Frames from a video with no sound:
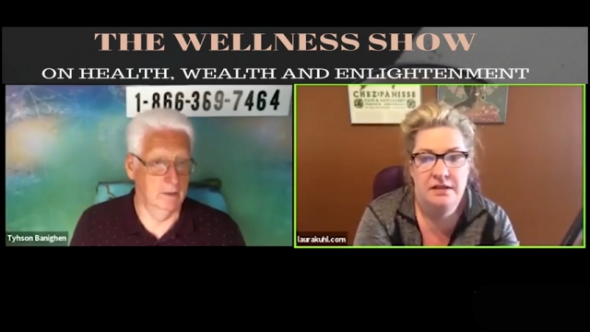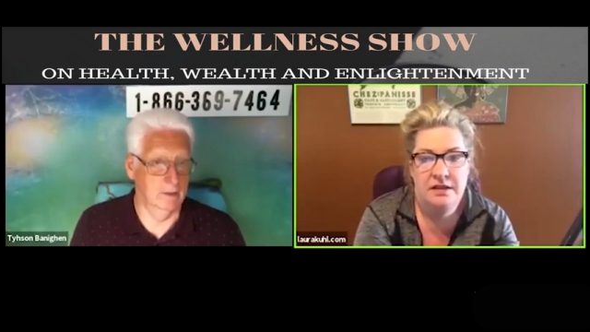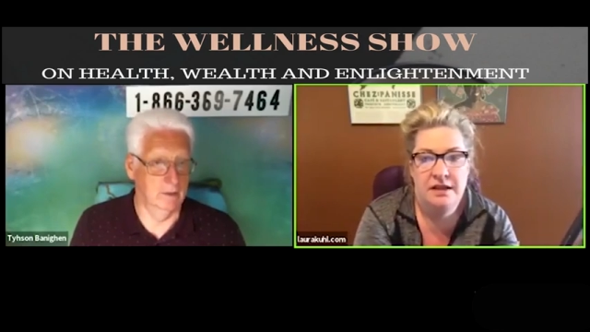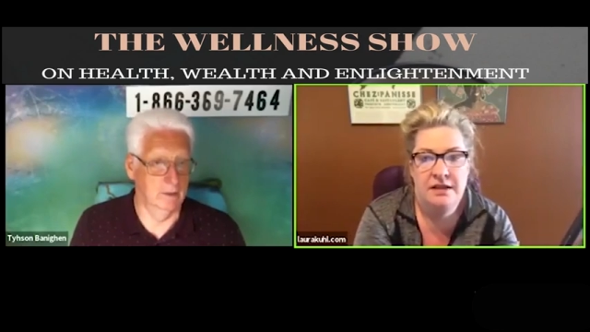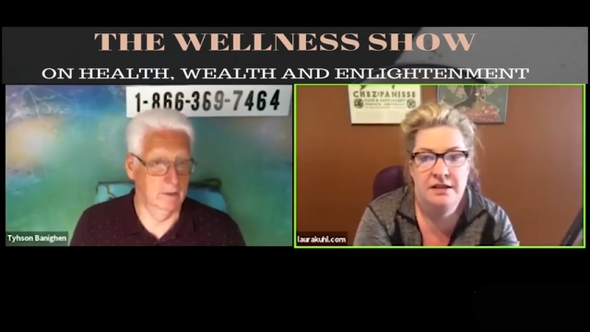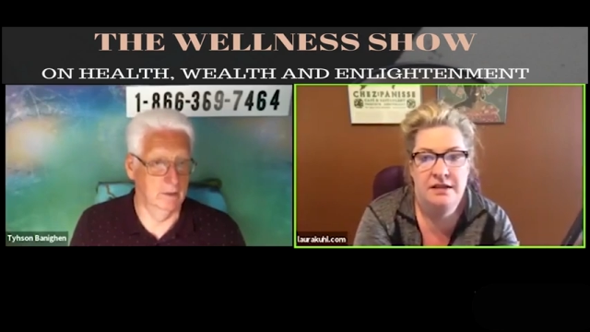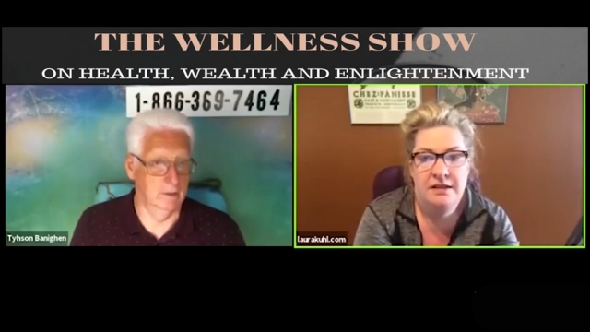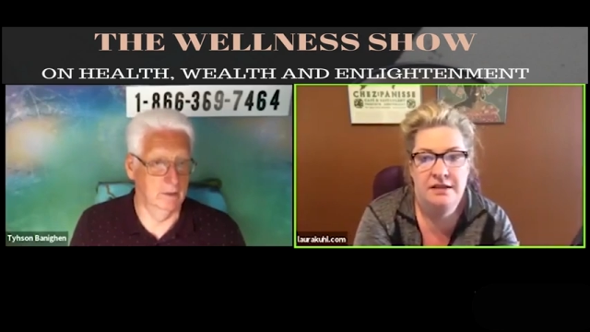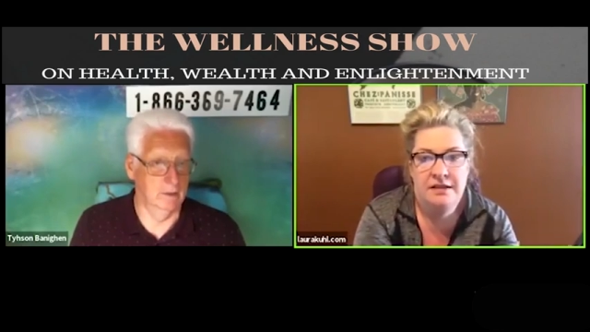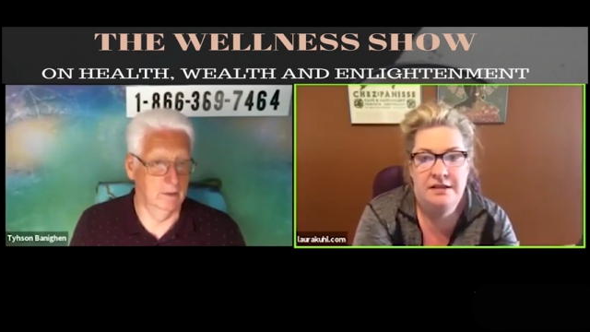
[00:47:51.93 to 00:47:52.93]
Speaker 1: on.
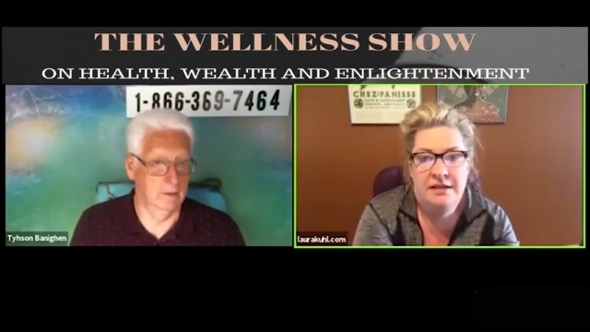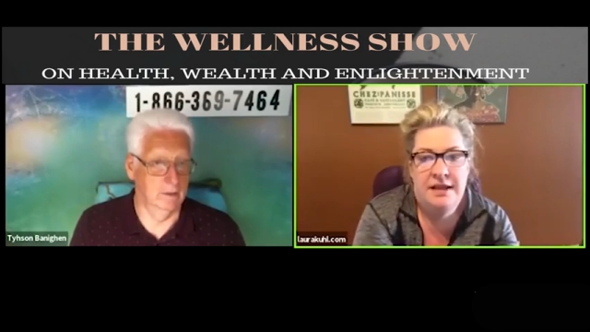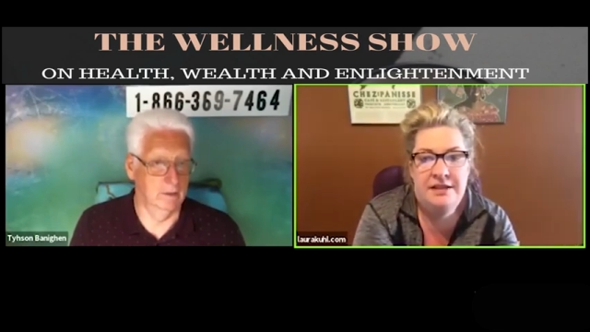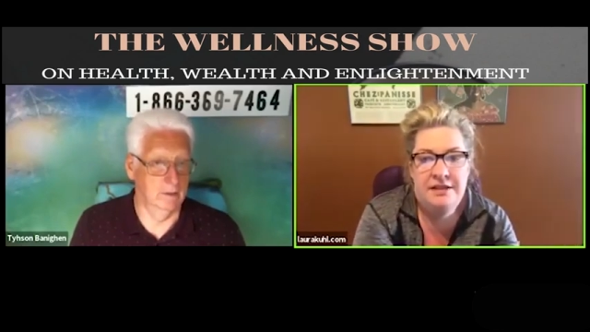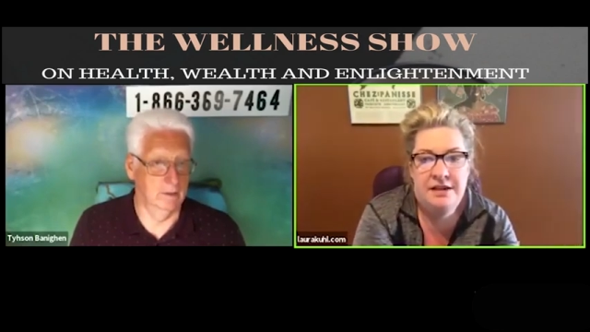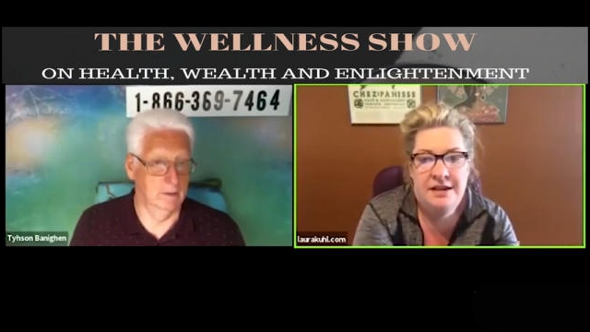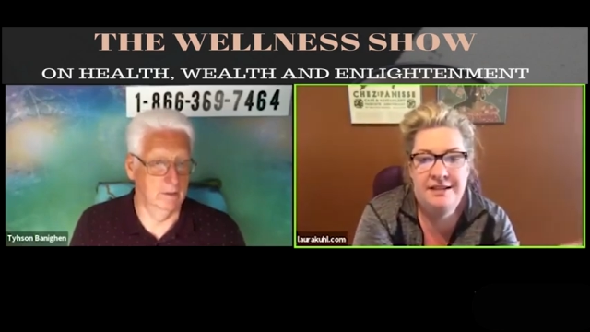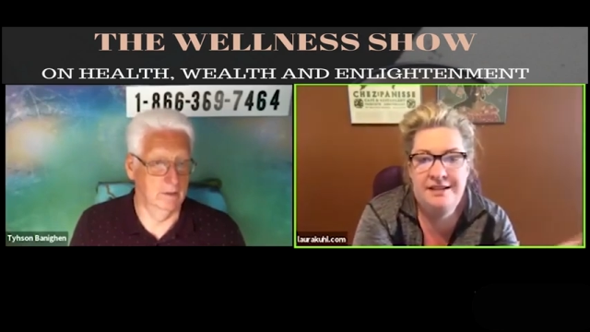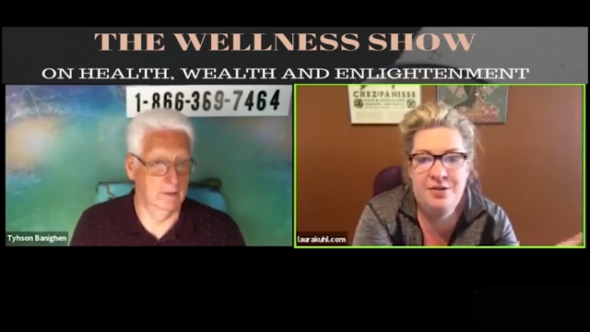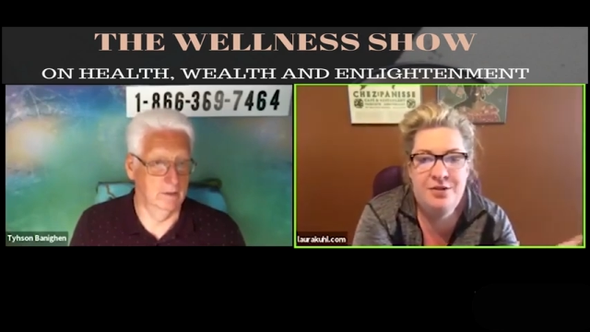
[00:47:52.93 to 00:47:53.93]
Elizer, I
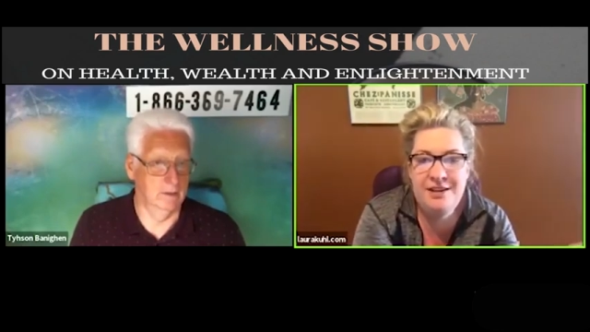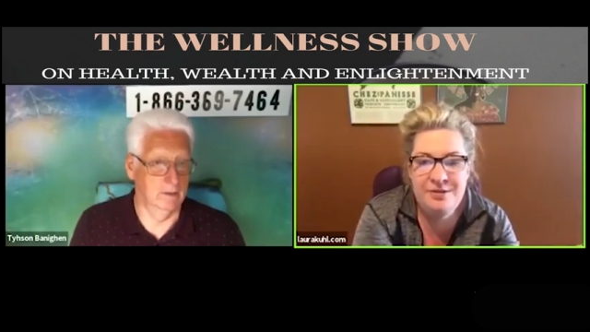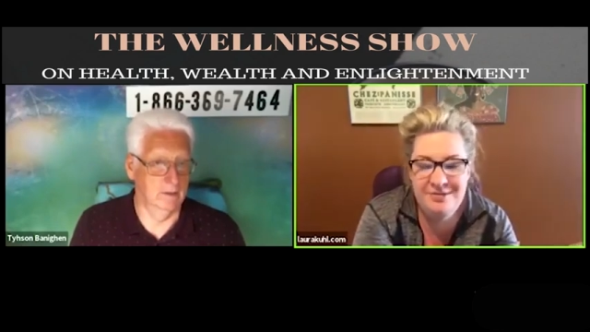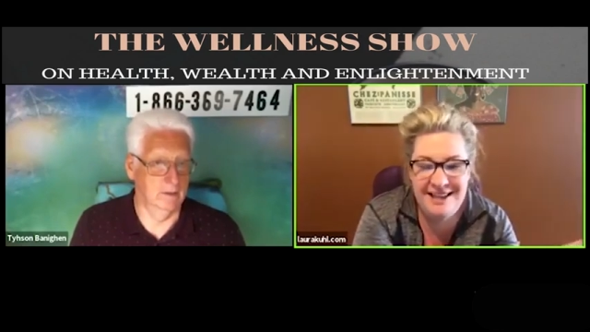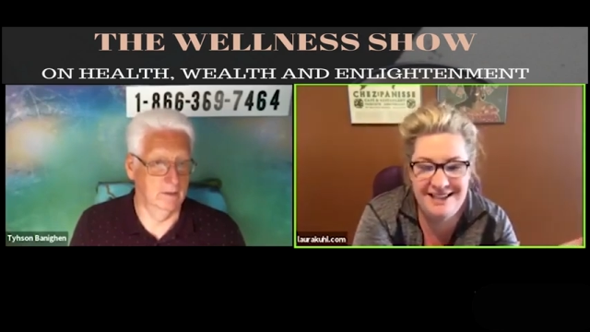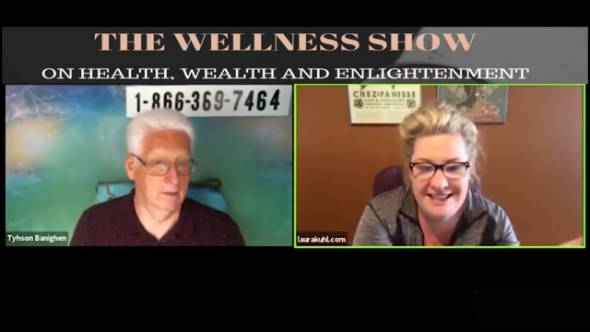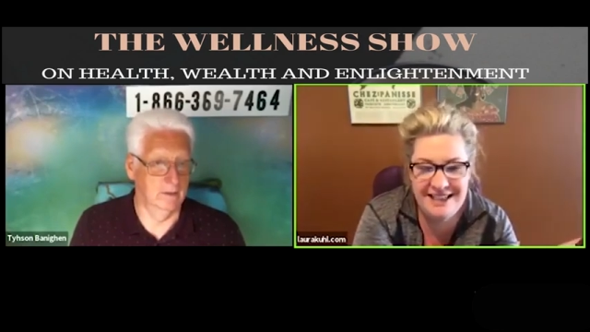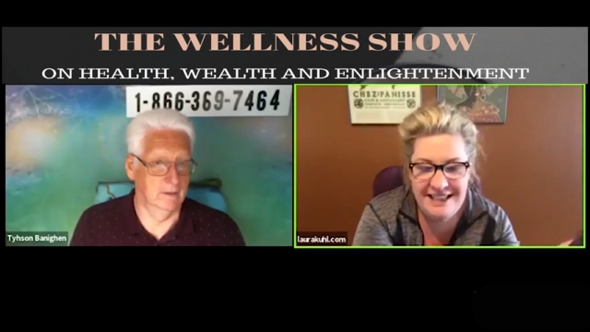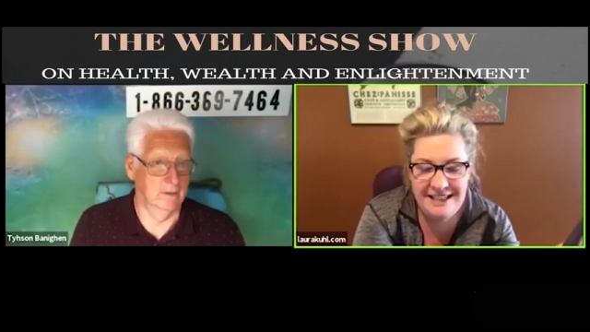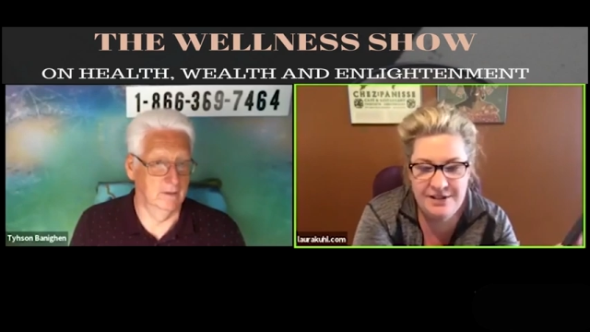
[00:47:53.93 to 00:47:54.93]
know I'm not
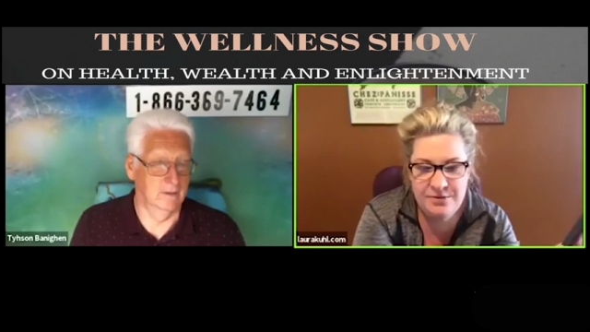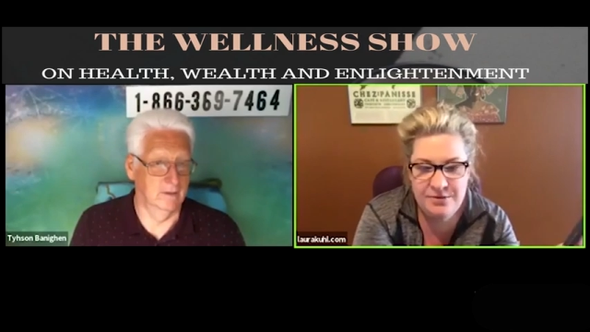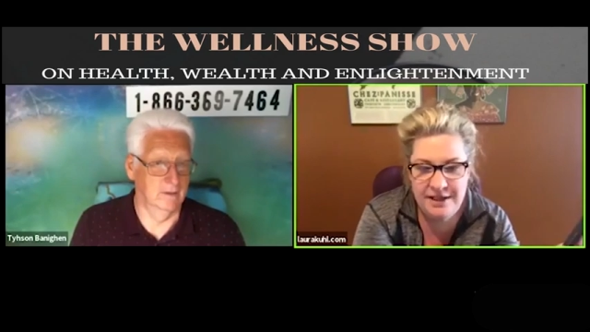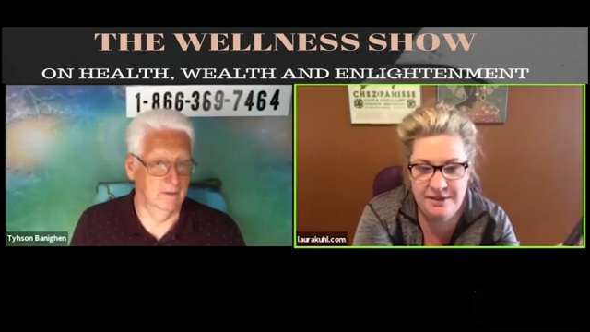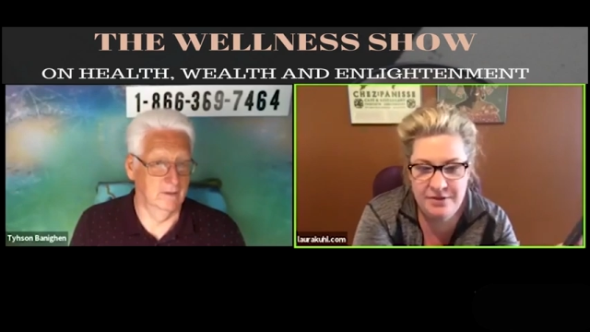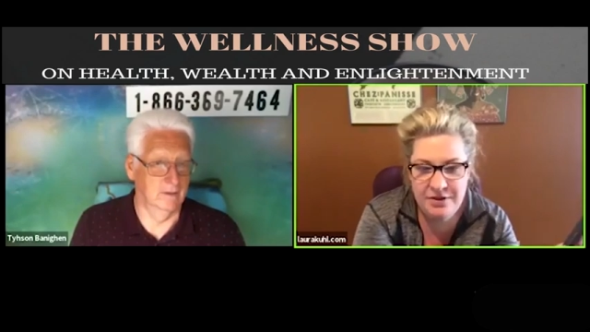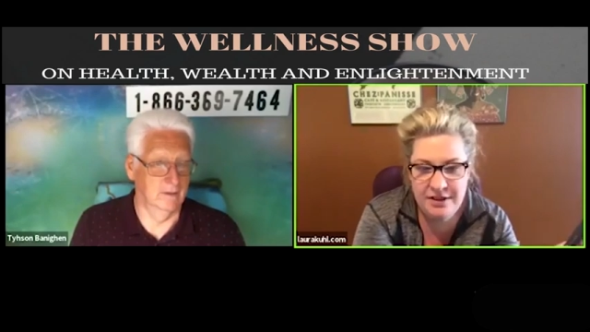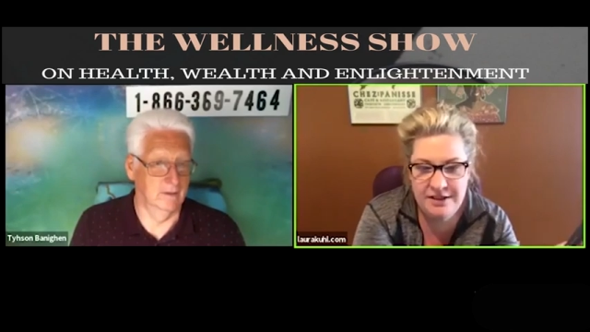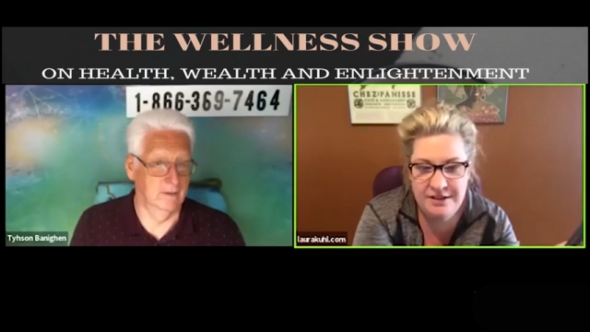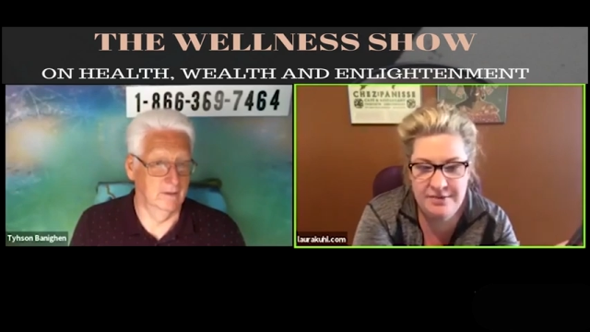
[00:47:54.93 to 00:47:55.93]
saying his name correctly,